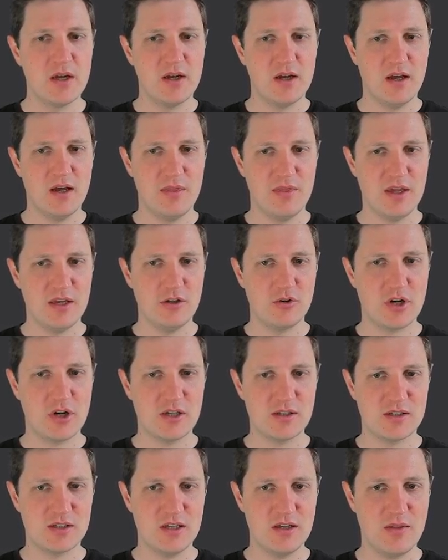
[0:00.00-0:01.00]
And then you
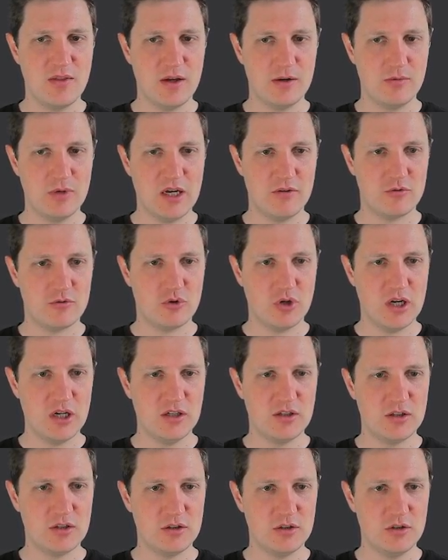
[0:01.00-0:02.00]
can see that we have
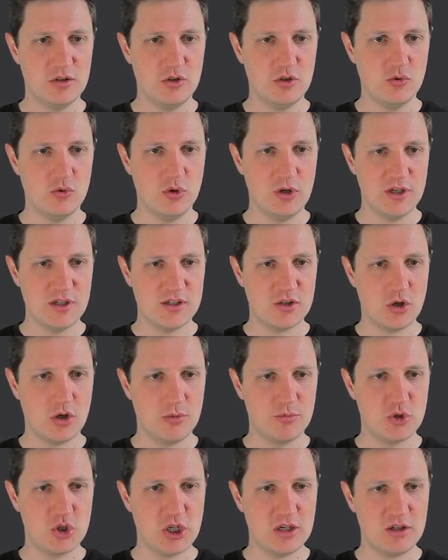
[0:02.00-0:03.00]
created a new list
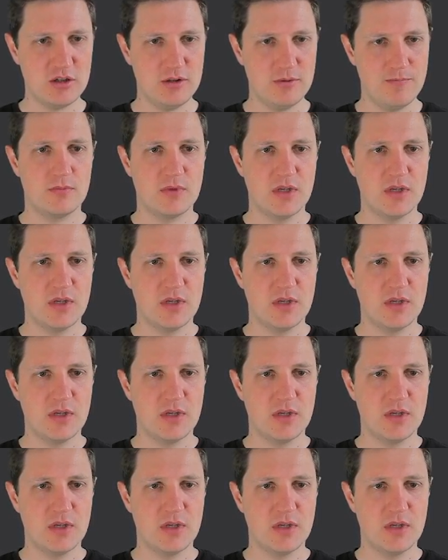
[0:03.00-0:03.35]
object.